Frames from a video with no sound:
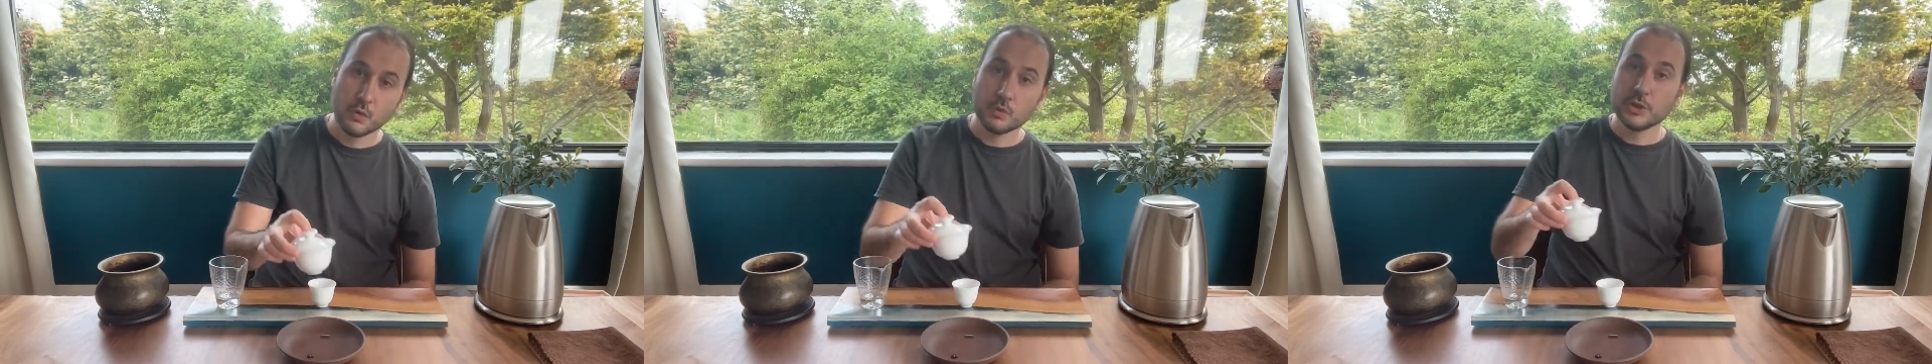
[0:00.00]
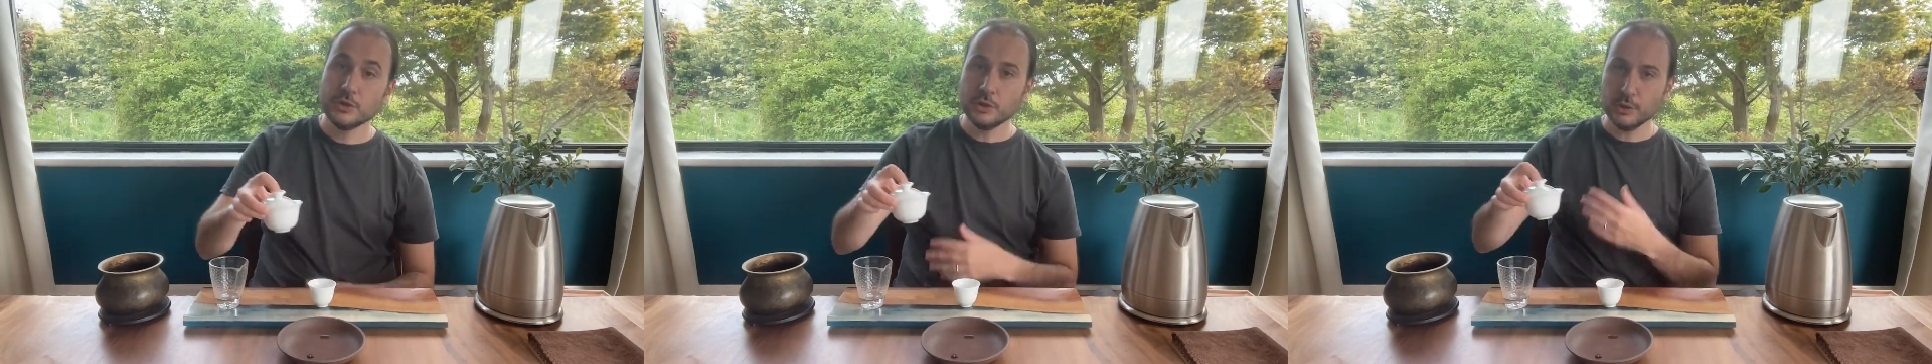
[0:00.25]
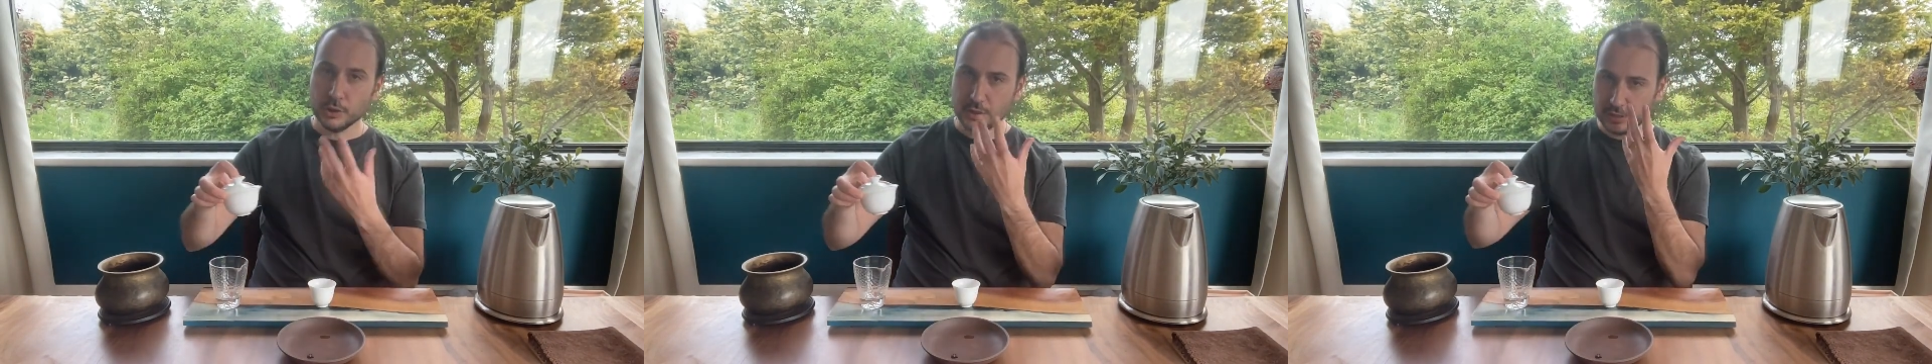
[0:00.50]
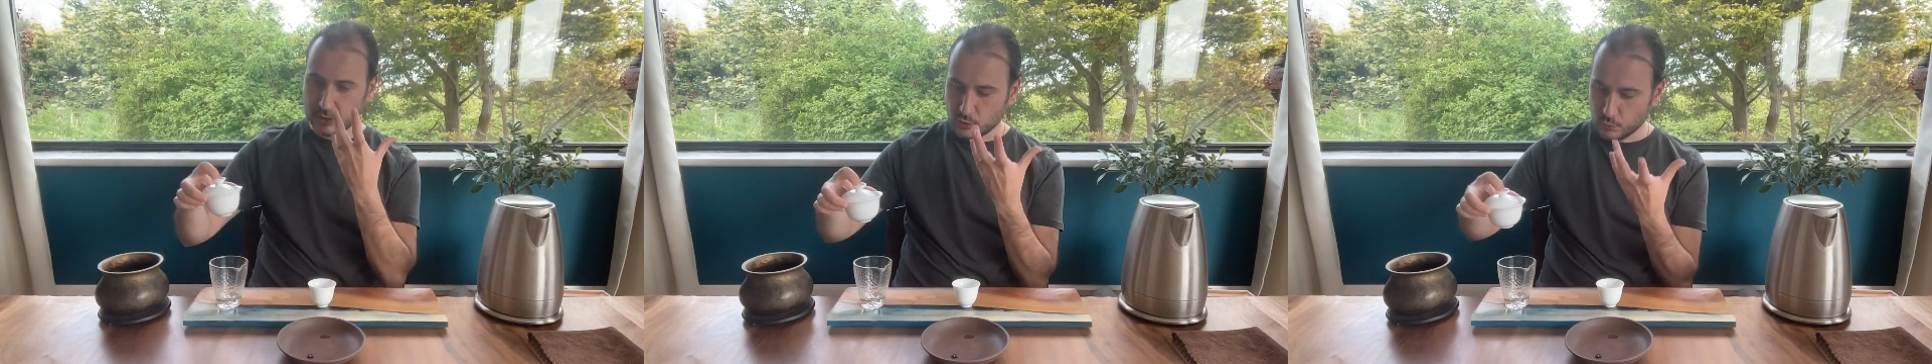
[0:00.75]

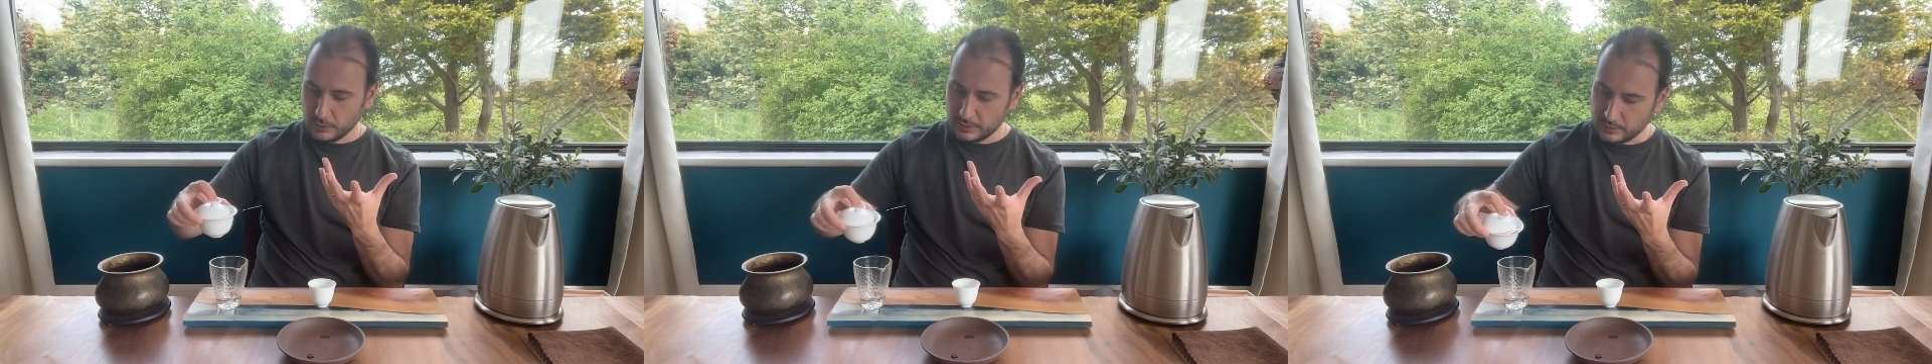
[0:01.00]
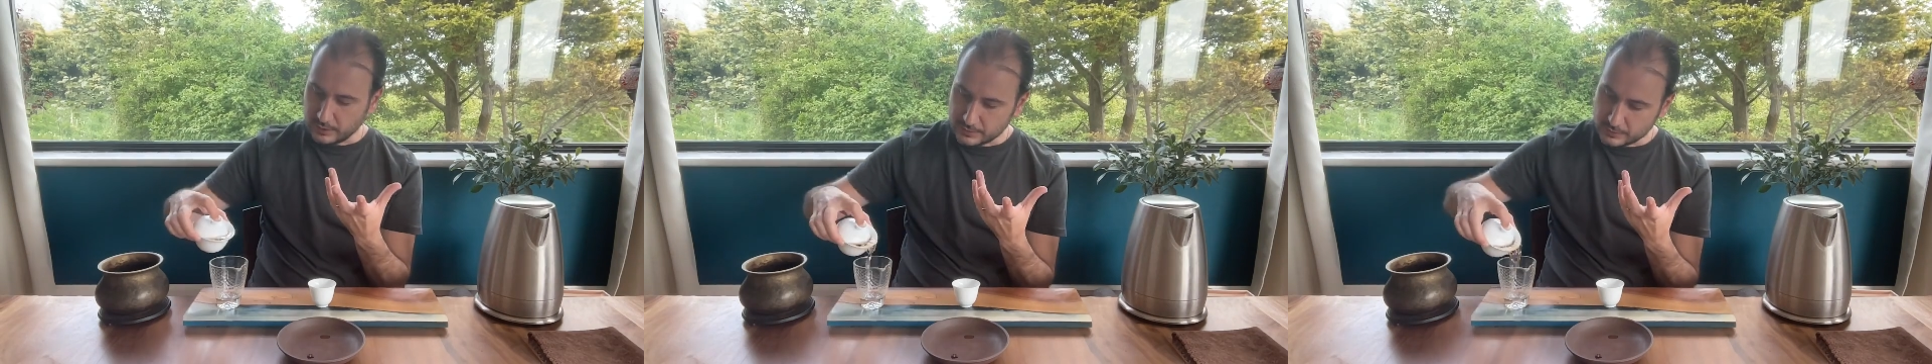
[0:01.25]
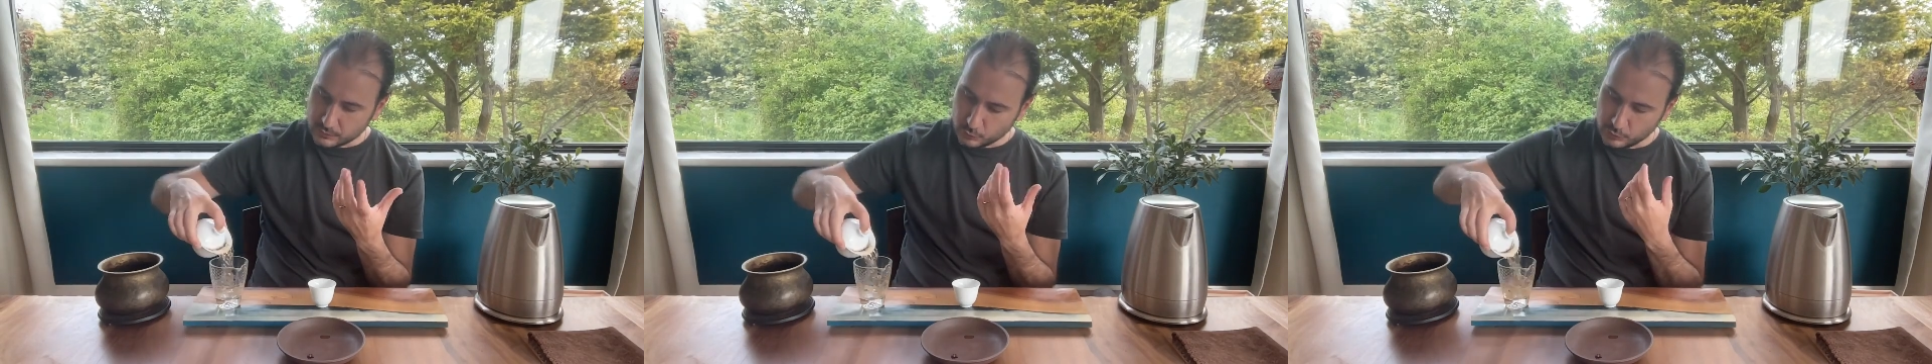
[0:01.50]
returning sweetness,